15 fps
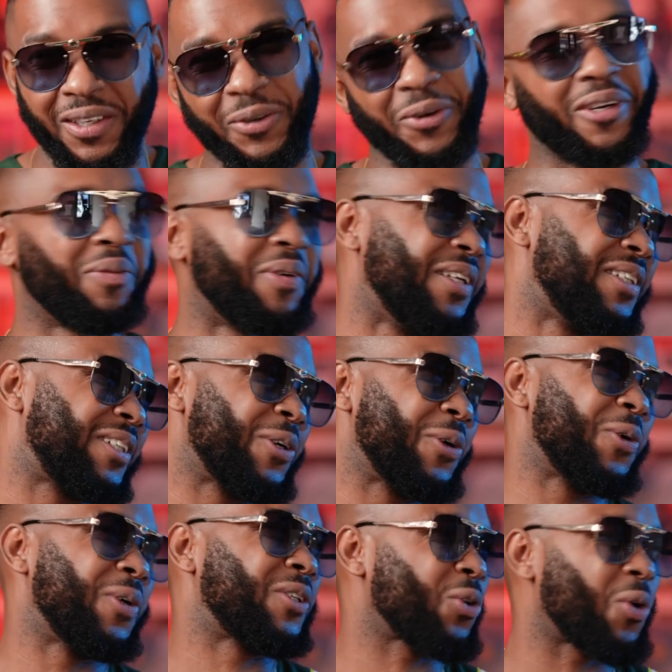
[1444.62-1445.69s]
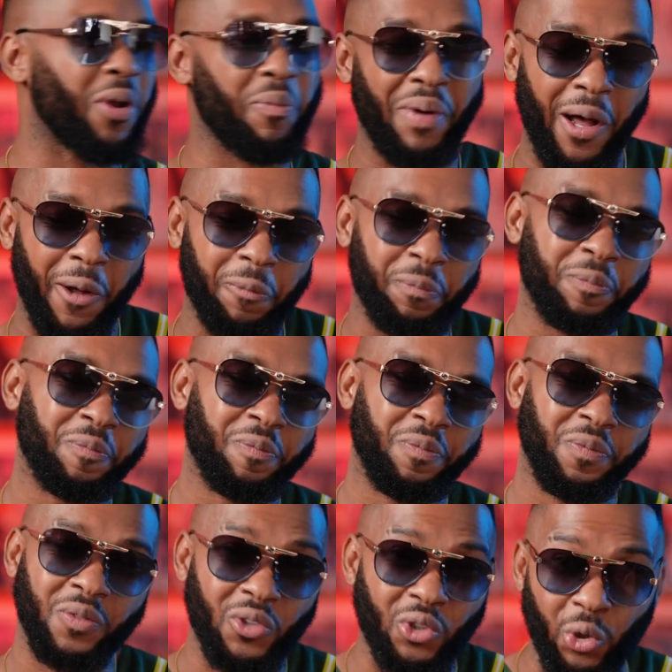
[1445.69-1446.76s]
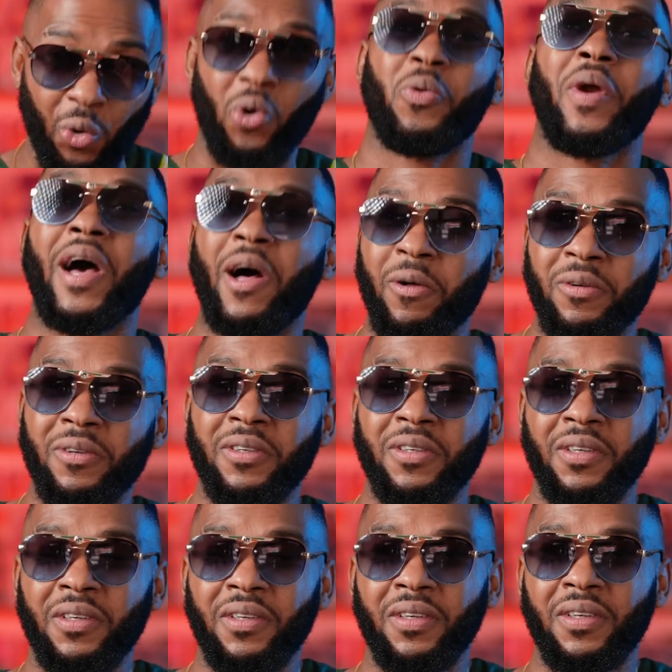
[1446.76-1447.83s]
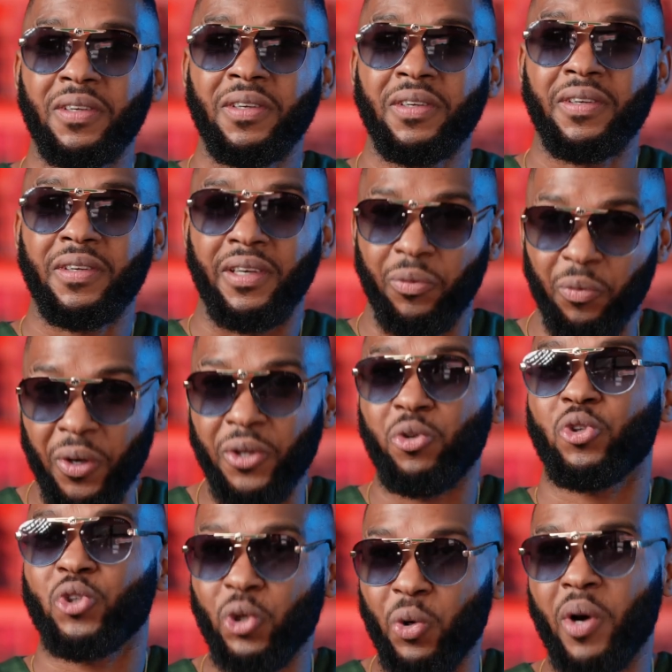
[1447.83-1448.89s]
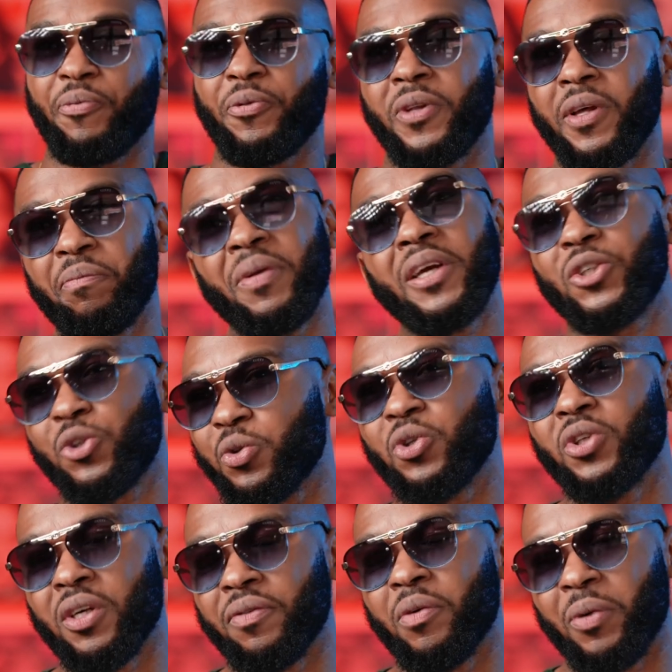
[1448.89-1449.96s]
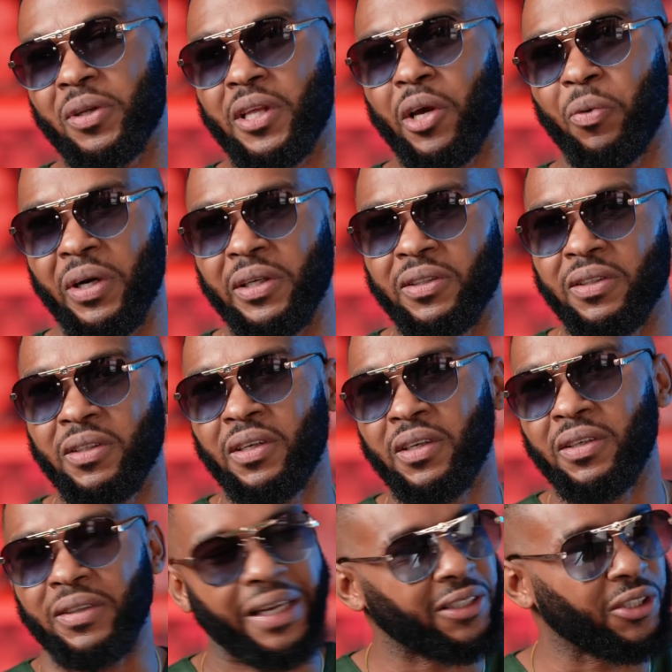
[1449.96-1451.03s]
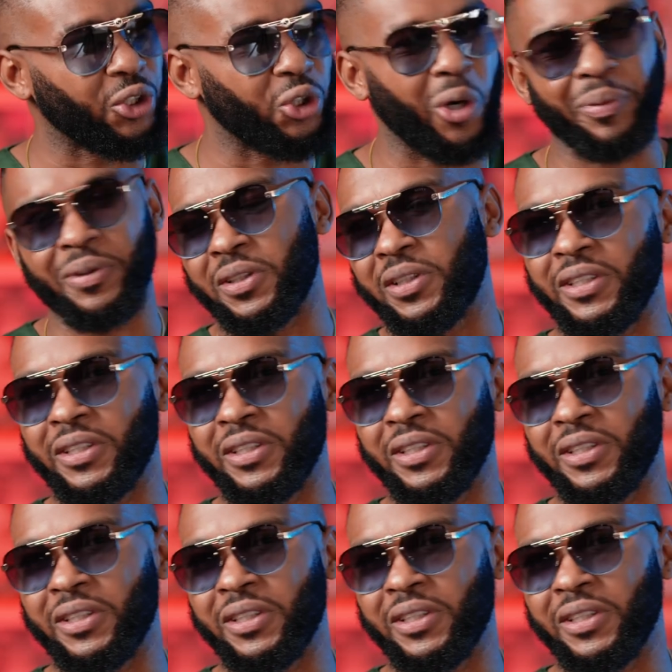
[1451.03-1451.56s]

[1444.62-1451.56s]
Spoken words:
You know what I mean? So it's all about your crowd, and when you show up for them, make sure you give them what they want. That's the job as a